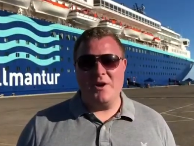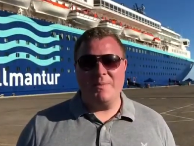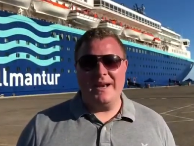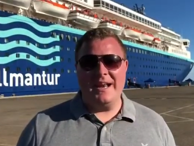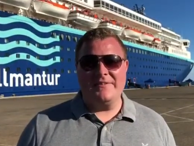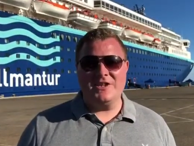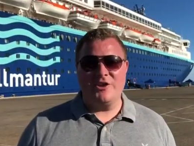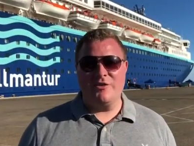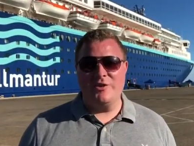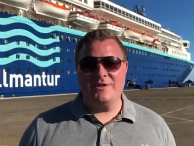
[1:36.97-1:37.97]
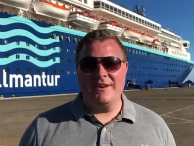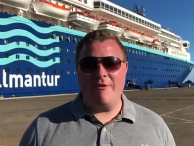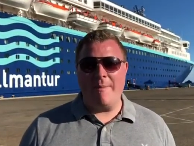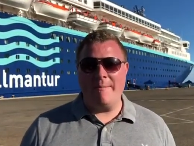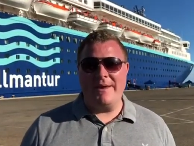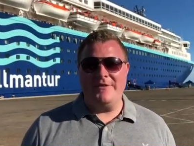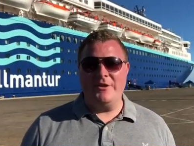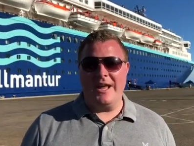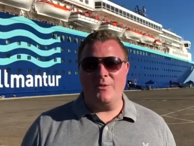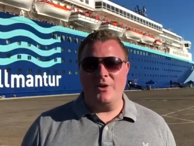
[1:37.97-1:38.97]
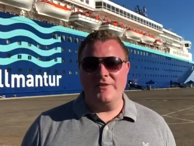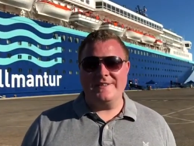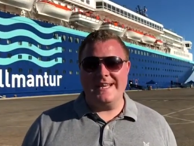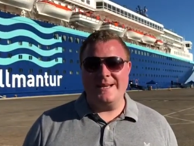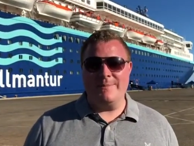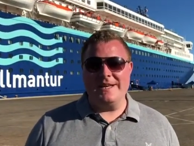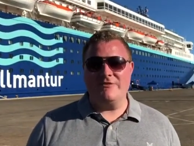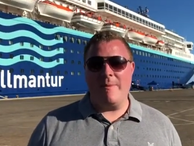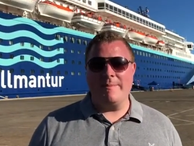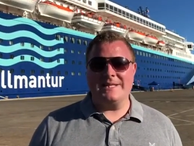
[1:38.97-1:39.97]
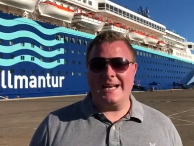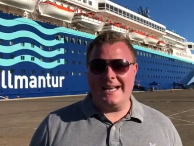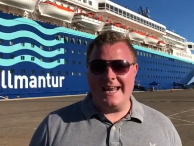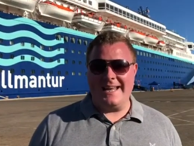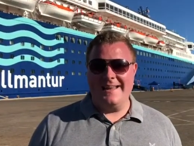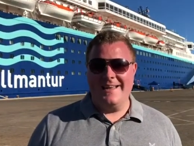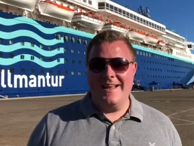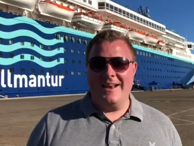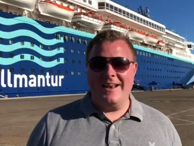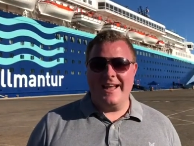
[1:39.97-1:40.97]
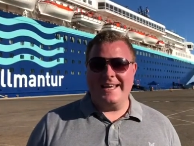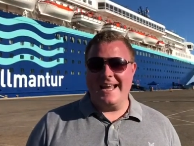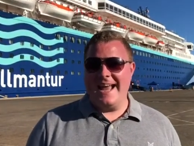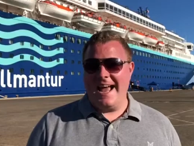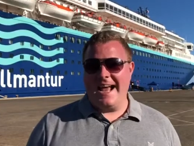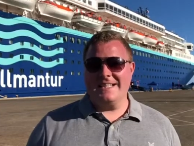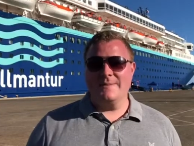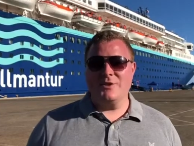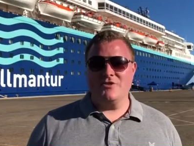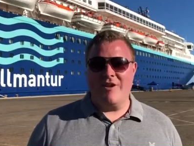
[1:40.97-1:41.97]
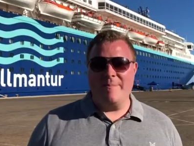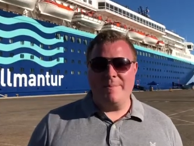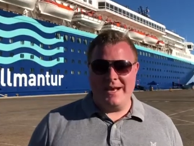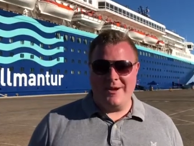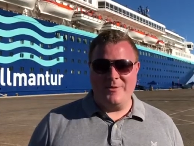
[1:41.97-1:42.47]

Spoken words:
by Life's a Cruise, and remember, if you like what you've seen, please remember to click, like and subscribe below.